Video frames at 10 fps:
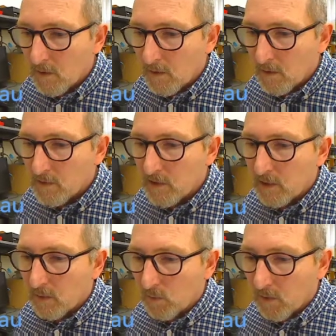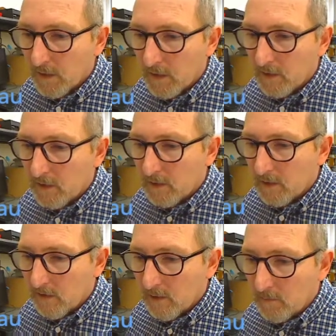Second way.
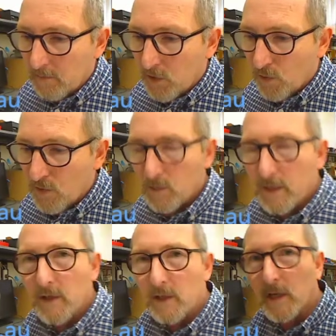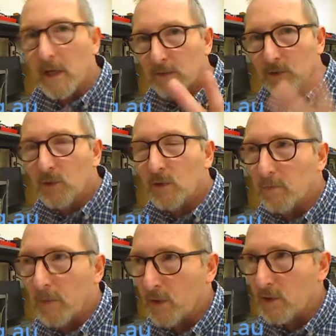Because we only have 2
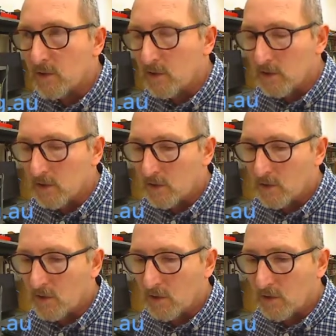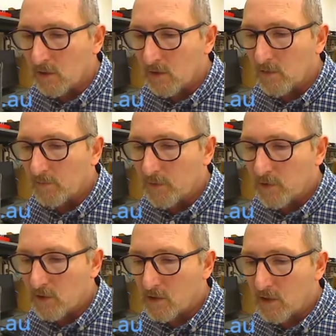components in this circuit,
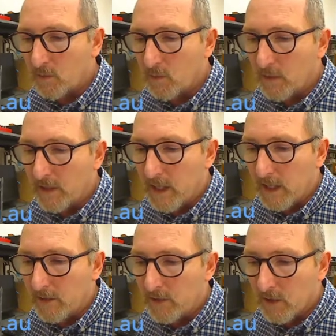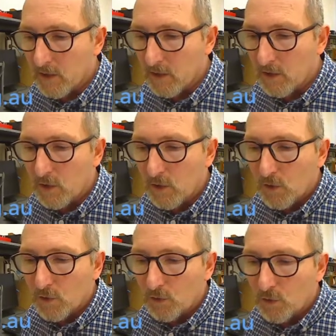just like when we had
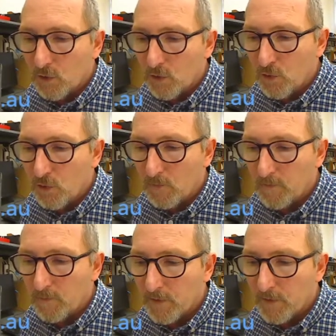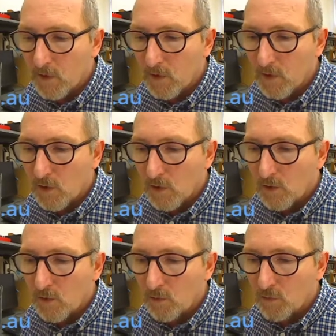2
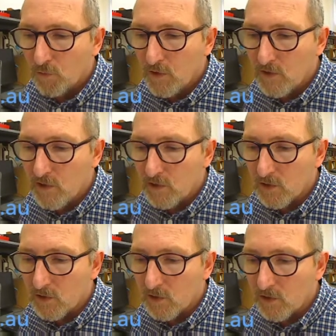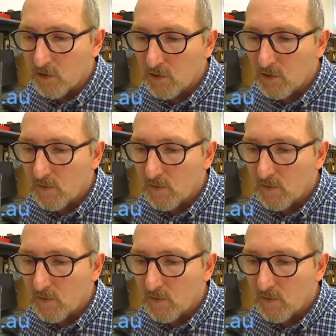resistances